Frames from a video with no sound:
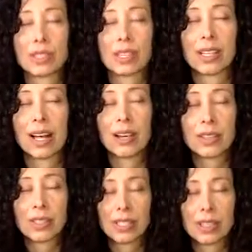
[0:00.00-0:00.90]
Allow
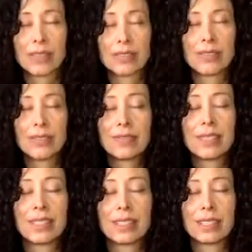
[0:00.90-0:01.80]
yourself to
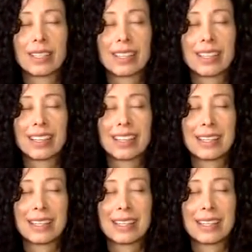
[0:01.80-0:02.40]
feel the